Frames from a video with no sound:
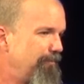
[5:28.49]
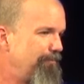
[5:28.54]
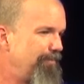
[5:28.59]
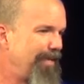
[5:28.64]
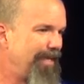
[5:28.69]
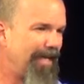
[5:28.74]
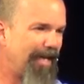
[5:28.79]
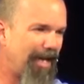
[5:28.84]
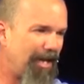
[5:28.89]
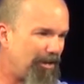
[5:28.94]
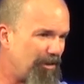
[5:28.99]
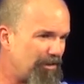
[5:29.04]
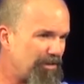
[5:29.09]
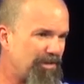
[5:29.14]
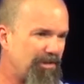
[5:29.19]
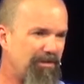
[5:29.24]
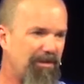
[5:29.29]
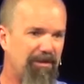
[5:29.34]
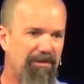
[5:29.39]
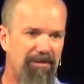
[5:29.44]
But yet, I
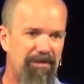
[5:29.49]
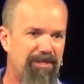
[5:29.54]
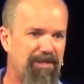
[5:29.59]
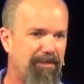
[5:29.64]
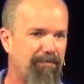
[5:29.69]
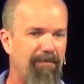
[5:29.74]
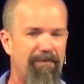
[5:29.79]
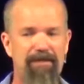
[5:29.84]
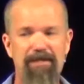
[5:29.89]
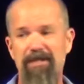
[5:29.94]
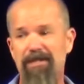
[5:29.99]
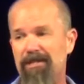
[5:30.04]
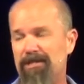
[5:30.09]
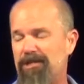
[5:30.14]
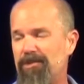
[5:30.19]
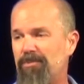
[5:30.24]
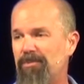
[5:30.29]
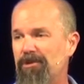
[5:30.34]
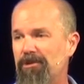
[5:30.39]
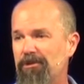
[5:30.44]
also know there's some of us in
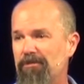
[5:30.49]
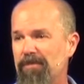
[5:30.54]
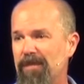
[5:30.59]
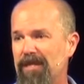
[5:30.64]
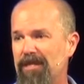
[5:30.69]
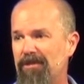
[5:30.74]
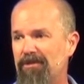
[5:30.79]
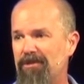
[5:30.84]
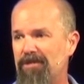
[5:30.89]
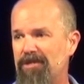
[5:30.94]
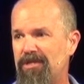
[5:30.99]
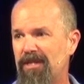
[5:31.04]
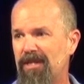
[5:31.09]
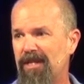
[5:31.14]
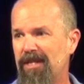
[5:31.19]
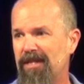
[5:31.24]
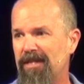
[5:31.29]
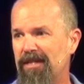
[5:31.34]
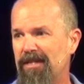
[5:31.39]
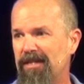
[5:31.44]
this room that there's
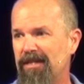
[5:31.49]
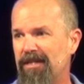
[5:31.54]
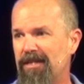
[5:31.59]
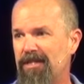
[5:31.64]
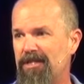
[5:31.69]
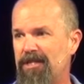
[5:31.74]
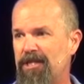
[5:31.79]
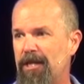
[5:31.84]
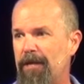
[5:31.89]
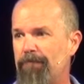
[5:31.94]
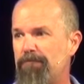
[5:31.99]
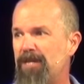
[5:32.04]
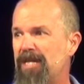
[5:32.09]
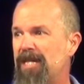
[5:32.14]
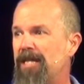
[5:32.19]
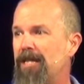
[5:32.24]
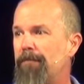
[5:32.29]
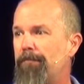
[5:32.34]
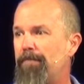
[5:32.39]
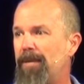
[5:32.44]
something
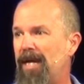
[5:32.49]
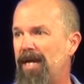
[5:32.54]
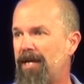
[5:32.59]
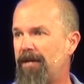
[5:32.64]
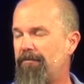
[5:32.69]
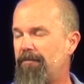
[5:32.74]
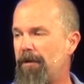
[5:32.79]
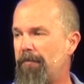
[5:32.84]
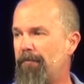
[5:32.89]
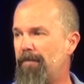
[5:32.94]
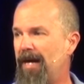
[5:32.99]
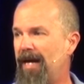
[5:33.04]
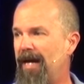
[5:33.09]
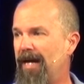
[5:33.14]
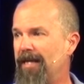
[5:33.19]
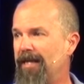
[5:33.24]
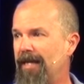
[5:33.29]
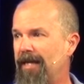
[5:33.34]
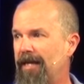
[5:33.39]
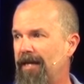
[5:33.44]
in the back of our
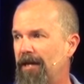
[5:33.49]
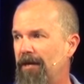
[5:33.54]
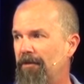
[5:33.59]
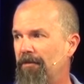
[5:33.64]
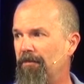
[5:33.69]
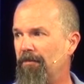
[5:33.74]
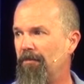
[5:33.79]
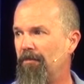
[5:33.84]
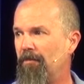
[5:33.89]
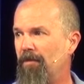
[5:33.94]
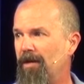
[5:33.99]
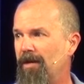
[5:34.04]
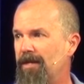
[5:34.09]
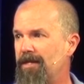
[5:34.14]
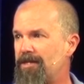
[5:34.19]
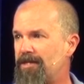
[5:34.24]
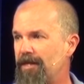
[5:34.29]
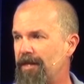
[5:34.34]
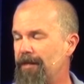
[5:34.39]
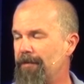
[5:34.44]
mind that go, where
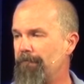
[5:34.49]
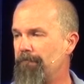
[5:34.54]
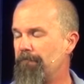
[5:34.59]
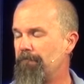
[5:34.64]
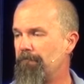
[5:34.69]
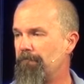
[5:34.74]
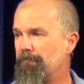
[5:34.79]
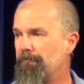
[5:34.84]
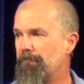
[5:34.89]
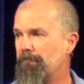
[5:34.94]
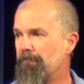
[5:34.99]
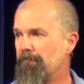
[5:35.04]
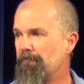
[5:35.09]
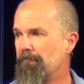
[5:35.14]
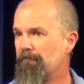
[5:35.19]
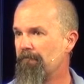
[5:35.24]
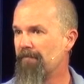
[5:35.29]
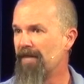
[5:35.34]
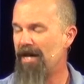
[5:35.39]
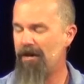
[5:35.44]
is He?
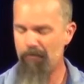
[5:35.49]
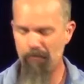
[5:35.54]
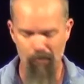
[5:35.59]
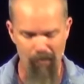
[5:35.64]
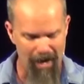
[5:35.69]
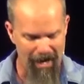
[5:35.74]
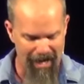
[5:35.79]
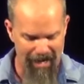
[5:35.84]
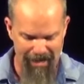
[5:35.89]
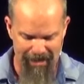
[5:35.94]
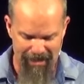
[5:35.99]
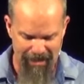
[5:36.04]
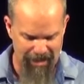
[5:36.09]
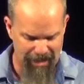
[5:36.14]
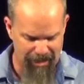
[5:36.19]
And why isn't